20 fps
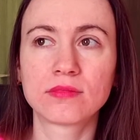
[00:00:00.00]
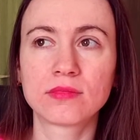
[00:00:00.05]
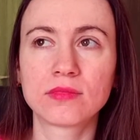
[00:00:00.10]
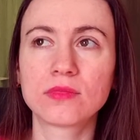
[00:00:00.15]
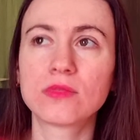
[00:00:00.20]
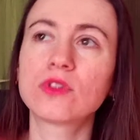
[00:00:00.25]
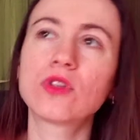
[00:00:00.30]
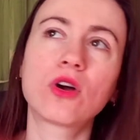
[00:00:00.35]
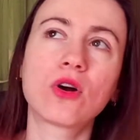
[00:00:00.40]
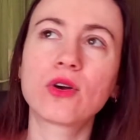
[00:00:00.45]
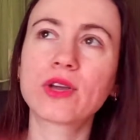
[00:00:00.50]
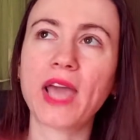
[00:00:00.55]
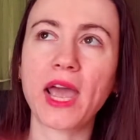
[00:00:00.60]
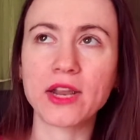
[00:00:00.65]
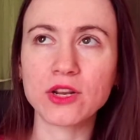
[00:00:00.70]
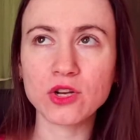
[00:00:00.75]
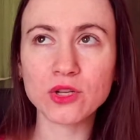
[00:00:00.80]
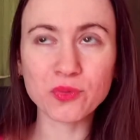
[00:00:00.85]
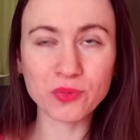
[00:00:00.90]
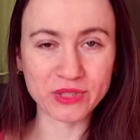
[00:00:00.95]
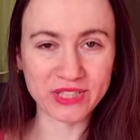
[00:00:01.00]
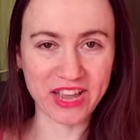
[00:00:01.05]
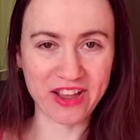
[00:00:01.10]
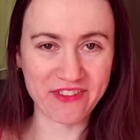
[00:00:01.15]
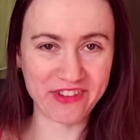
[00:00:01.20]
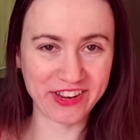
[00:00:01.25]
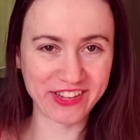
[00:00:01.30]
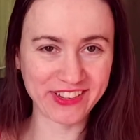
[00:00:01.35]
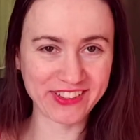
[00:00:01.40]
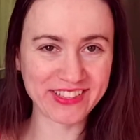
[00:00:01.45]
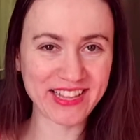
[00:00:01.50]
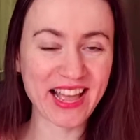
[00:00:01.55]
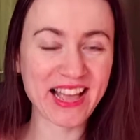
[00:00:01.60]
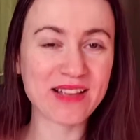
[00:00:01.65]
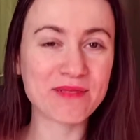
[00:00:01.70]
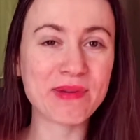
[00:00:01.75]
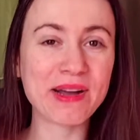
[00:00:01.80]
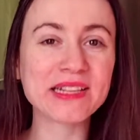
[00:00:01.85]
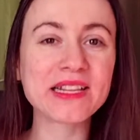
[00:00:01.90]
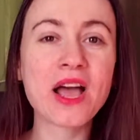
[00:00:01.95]
No, okay, not whatever you
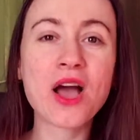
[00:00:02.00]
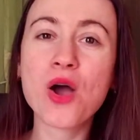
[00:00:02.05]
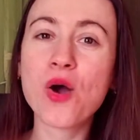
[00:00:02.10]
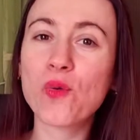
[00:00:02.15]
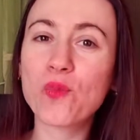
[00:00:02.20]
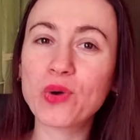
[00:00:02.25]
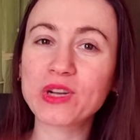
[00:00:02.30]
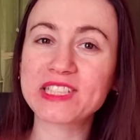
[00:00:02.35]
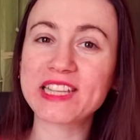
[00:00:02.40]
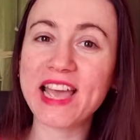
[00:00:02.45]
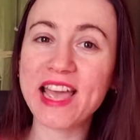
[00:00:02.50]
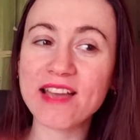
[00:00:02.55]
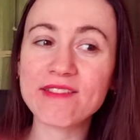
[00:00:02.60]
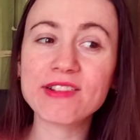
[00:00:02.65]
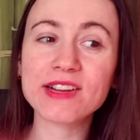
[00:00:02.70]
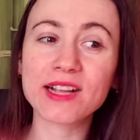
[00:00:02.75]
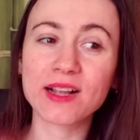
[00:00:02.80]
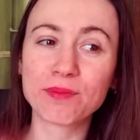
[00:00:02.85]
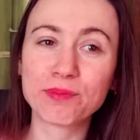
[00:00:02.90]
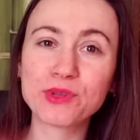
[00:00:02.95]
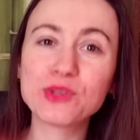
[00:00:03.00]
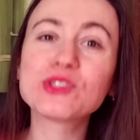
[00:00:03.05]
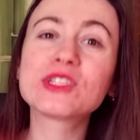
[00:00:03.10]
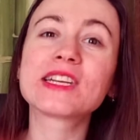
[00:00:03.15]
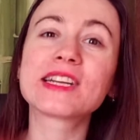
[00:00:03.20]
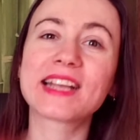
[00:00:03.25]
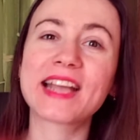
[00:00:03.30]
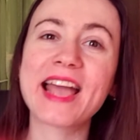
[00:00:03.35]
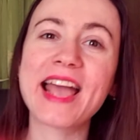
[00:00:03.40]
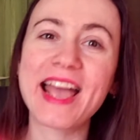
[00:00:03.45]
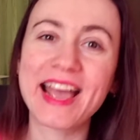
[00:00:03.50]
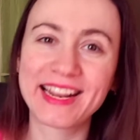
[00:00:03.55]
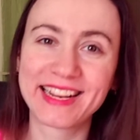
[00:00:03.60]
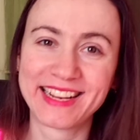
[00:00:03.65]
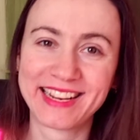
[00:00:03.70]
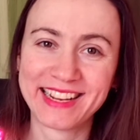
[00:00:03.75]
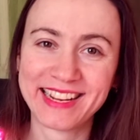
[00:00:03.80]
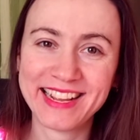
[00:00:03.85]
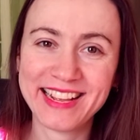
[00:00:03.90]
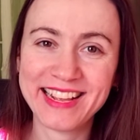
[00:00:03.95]
like, but whatever computer
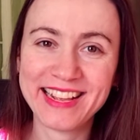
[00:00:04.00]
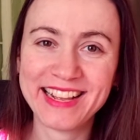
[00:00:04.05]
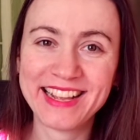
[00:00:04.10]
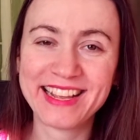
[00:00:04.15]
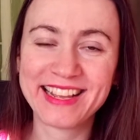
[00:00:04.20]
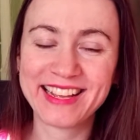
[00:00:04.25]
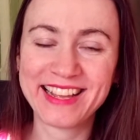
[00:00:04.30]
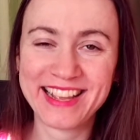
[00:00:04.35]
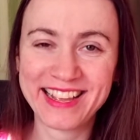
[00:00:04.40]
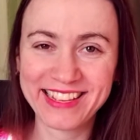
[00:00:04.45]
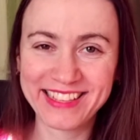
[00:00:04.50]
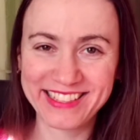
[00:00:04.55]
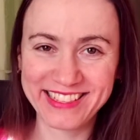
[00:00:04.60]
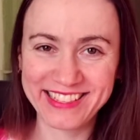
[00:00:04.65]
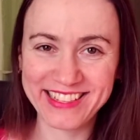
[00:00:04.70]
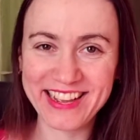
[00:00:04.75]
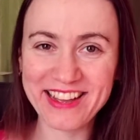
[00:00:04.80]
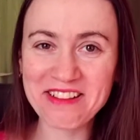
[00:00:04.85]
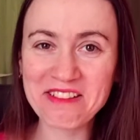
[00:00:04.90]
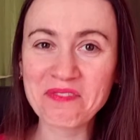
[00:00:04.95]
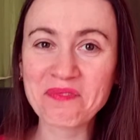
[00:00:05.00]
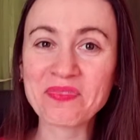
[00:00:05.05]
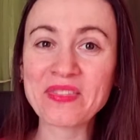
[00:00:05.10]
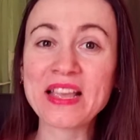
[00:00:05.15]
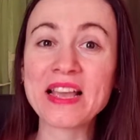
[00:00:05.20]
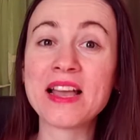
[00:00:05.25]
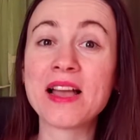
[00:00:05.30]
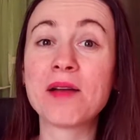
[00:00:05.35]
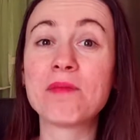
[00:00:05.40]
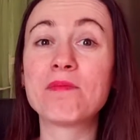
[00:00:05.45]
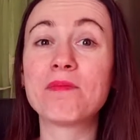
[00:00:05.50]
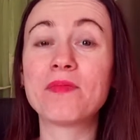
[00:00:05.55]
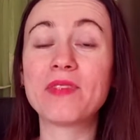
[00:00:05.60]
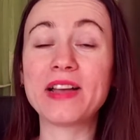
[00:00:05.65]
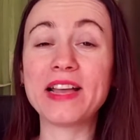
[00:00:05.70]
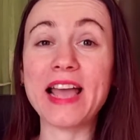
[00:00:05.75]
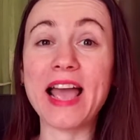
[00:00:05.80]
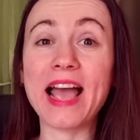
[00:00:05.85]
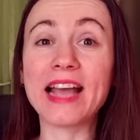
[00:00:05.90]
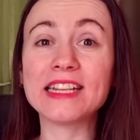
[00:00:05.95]
can, you know?
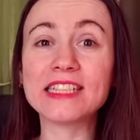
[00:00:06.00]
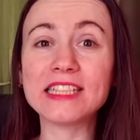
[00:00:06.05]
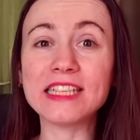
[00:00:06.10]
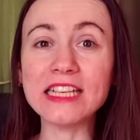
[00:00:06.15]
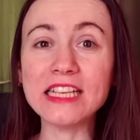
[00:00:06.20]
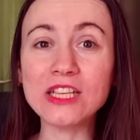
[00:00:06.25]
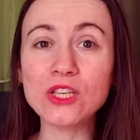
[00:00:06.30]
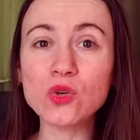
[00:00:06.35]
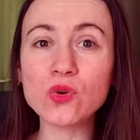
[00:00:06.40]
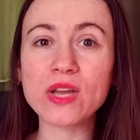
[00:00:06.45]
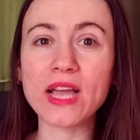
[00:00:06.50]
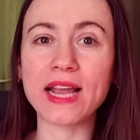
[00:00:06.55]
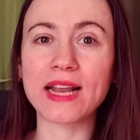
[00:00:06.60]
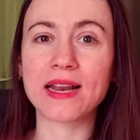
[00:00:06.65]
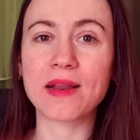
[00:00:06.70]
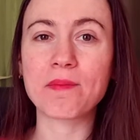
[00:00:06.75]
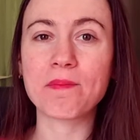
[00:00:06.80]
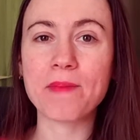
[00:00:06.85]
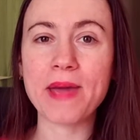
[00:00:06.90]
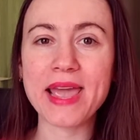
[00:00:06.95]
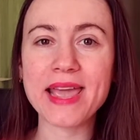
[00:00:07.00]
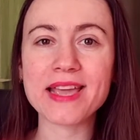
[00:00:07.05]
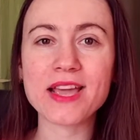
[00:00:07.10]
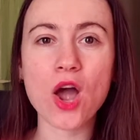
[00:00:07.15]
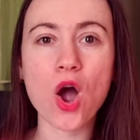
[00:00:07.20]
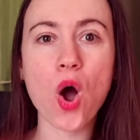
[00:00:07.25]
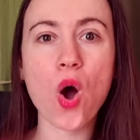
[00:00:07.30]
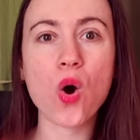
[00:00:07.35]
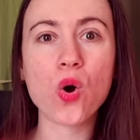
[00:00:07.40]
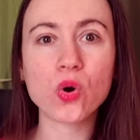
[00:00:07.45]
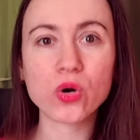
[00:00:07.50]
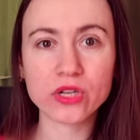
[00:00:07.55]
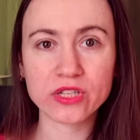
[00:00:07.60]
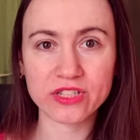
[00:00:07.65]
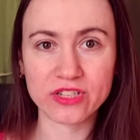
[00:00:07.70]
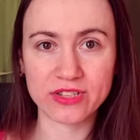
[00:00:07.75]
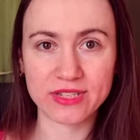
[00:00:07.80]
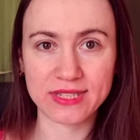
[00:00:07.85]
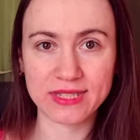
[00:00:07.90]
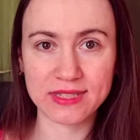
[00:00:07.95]
And you can make
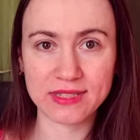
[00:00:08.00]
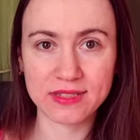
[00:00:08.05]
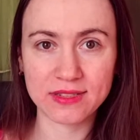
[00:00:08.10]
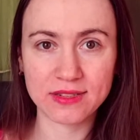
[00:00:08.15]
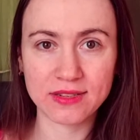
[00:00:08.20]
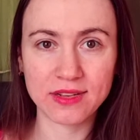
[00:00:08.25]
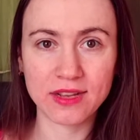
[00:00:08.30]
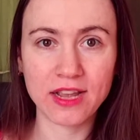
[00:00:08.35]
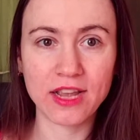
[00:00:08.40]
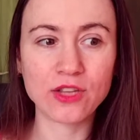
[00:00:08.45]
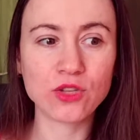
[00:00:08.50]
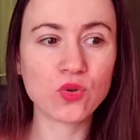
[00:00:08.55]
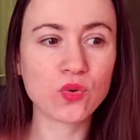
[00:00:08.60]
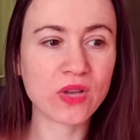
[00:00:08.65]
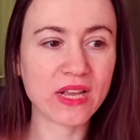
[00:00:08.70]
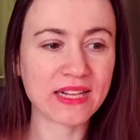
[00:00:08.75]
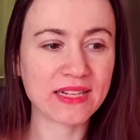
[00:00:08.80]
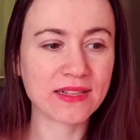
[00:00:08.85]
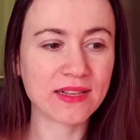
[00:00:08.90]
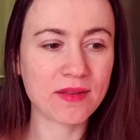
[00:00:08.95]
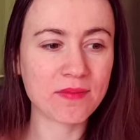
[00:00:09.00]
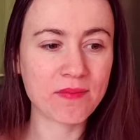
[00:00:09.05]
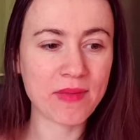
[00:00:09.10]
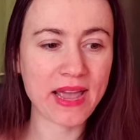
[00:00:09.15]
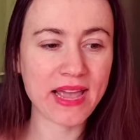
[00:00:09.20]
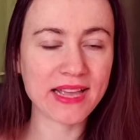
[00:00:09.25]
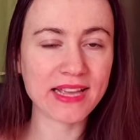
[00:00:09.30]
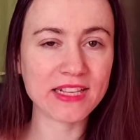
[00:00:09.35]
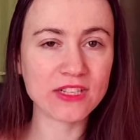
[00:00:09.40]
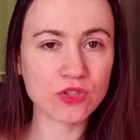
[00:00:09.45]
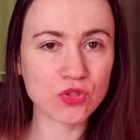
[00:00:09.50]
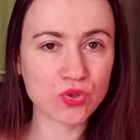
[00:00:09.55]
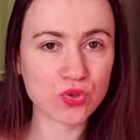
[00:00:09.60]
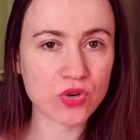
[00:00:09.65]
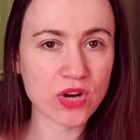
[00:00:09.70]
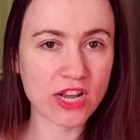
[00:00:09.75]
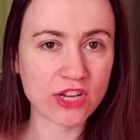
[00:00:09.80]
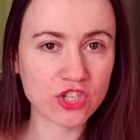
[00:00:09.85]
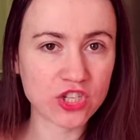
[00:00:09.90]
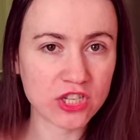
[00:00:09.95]
orders, and you can make
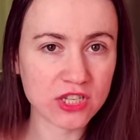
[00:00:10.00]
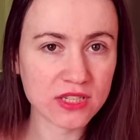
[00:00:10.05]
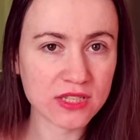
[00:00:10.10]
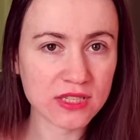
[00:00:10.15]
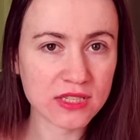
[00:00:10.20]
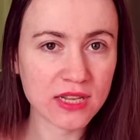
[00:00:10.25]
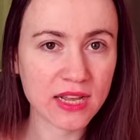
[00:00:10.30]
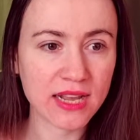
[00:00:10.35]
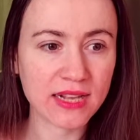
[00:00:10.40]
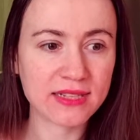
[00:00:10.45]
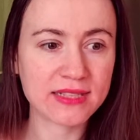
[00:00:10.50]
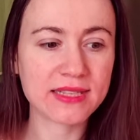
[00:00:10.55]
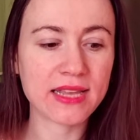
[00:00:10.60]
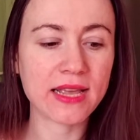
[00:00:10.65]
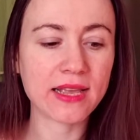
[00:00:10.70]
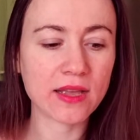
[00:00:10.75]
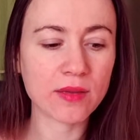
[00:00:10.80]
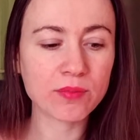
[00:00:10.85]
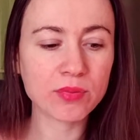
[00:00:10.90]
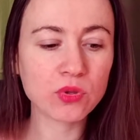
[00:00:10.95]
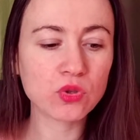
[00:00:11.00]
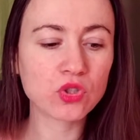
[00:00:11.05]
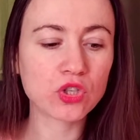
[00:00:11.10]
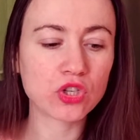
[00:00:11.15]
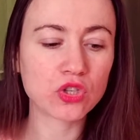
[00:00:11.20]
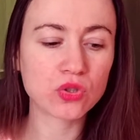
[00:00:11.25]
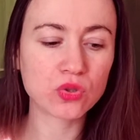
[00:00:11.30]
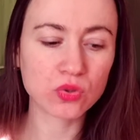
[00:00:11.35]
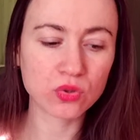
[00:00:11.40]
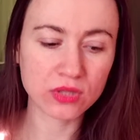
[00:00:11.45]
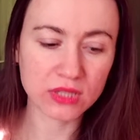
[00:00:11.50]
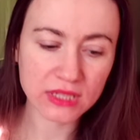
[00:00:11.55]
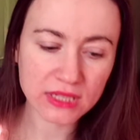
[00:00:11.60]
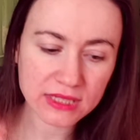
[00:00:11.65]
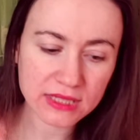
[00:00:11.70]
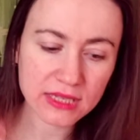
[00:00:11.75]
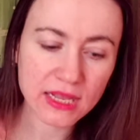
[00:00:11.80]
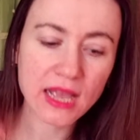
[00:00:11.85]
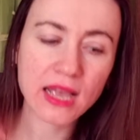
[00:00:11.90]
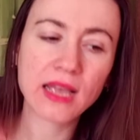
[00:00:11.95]
instructions and say, "Computer, do
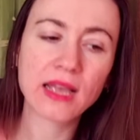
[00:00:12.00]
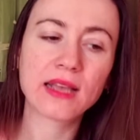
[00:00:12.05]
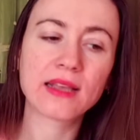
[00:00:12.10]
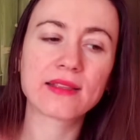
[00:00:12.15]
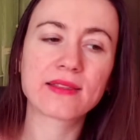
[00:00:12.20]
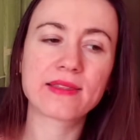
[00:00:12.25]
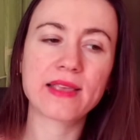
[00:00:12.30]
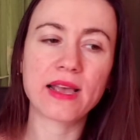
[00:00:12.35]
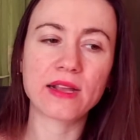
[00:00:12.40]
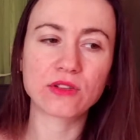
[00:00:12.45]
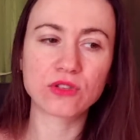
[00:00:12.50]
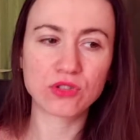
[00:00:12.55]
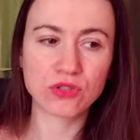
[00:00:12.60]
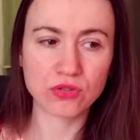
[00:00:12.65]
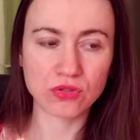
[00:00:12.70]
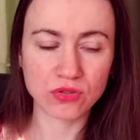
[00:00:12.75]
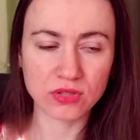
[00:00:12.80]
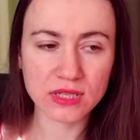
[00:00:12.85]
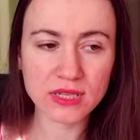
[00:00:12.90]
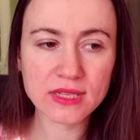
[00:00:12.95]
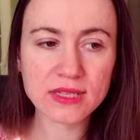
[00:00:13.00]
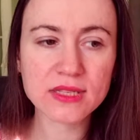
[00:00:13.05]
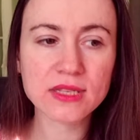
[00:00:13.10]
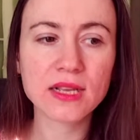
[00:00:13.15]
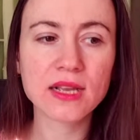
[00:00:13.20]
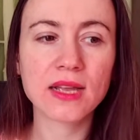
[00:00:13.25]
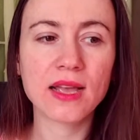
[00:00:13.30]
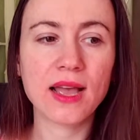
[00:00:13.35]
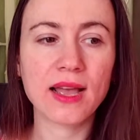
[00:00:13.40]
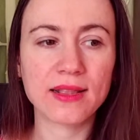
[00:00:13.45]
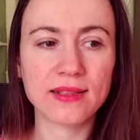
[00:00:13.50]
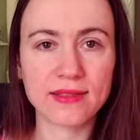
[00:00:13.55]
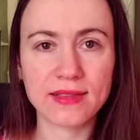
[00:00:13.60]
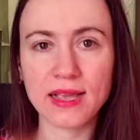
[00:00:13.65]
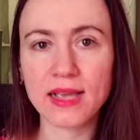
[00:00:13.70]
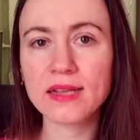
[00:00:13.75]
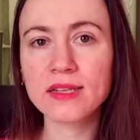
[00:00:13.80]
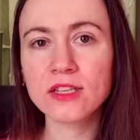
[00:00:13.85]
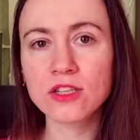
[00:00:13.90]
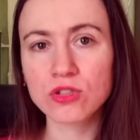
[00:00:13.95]
this, then do this, and
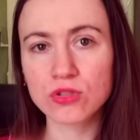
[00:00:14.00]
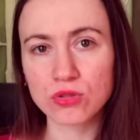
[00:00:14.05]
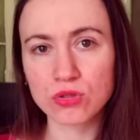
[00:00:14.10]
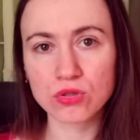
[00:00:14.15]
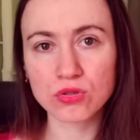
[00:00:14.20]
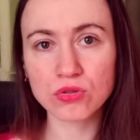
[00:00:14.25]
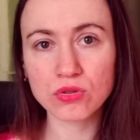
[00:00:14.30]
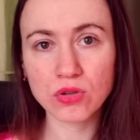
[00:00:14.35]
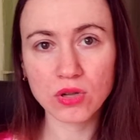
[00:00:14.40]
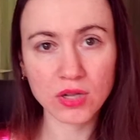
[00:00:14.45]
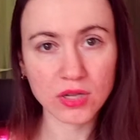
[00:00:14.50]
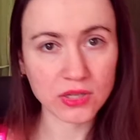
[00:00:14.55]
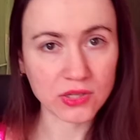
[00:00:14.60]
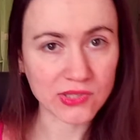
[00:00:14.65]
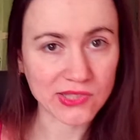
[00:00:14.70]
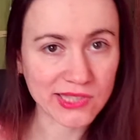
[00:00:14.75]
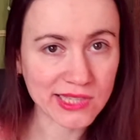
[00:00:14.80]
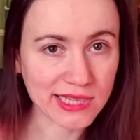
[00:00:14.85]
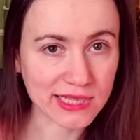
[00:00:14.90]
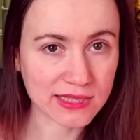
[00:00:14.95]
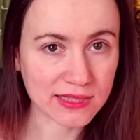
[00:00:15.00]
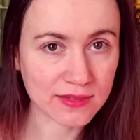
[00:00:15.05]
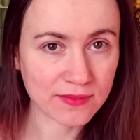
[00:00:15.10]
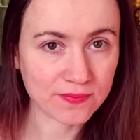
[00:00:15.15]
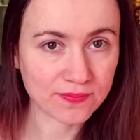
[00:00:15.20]
then do this."